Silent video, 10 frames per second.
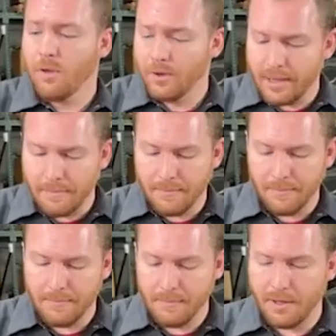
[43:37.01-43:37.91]
Okay,
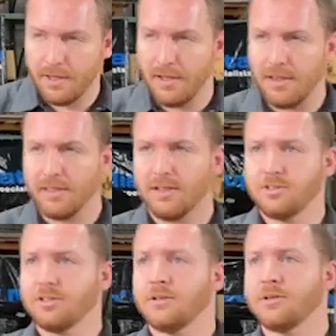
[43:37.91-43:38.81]
anything
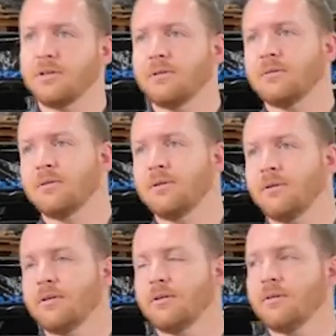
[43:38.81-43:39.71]
else?
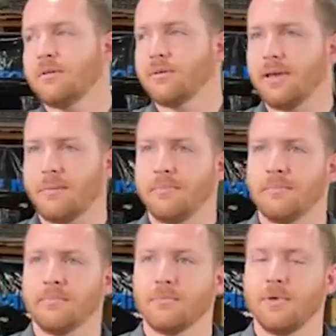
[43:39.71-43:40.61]
Okay.
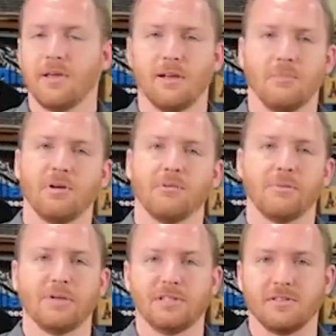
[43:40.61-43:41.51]
Again, I'm
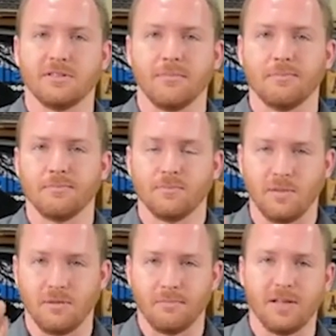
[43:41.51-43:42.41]
probably missing some
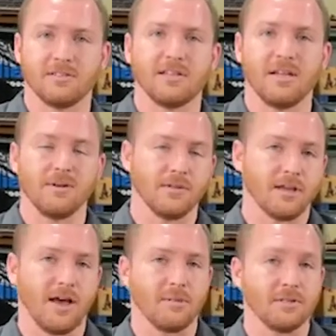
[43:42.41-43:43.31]
that I'm not seeing here in the
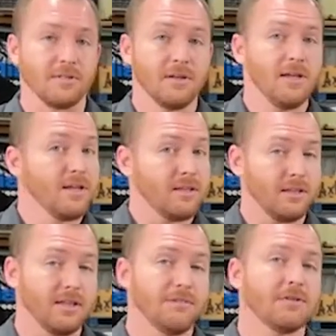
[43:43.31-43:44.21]
comments.
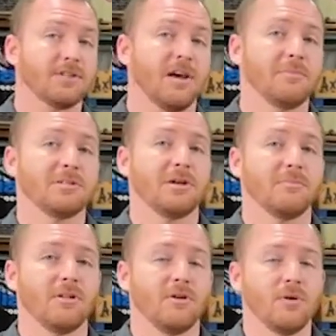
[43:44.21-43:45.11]
Leave us comments
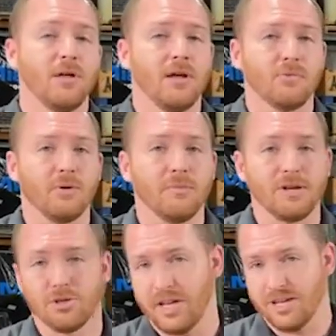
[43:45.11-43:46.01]
down below. We will
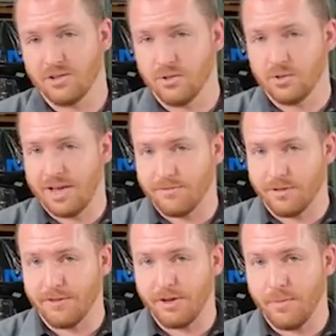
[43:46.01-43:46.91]
make sure to answer those after
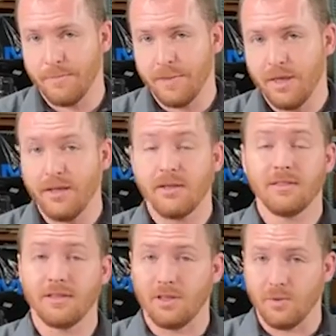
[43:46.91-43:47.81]
the video.
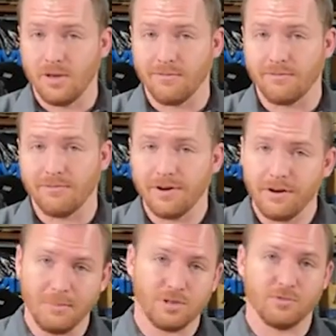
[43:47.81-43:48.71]
Thank you again
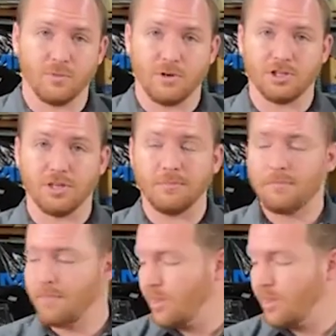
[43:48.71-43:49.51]
very much for watching.